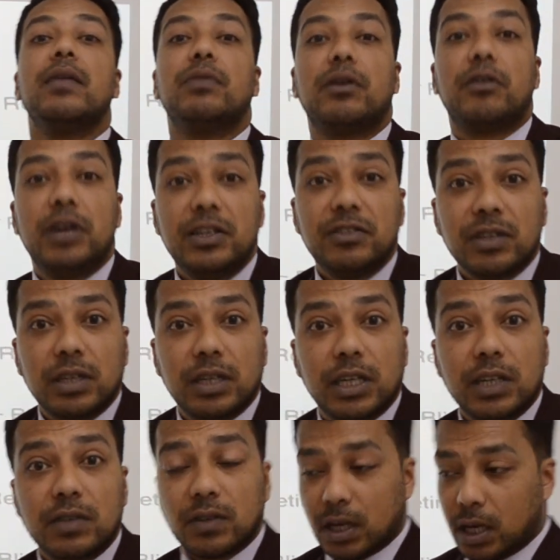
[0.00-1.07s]
The reason
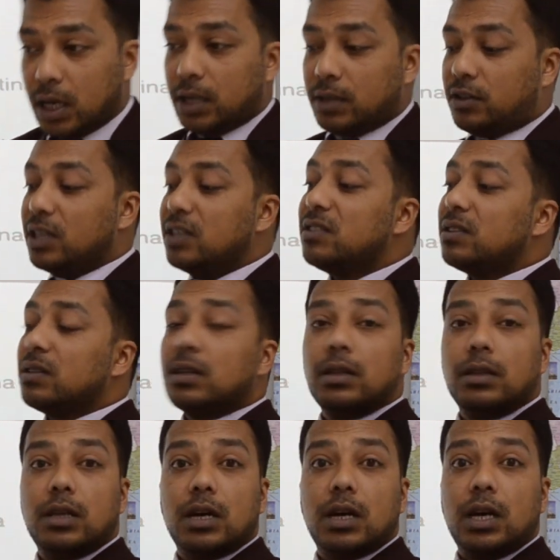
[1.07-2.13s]
is, since
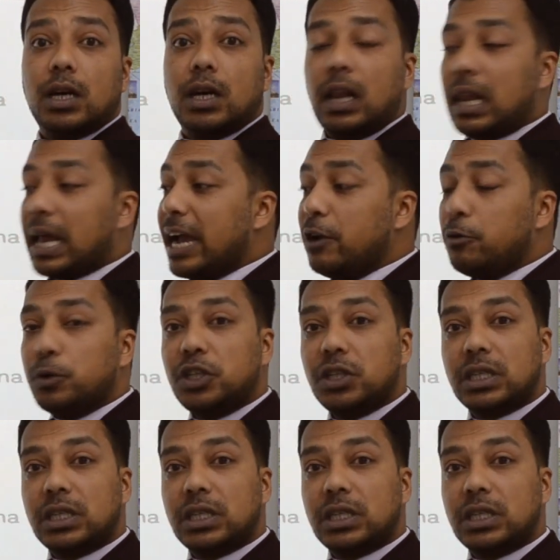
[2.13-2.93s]
the light which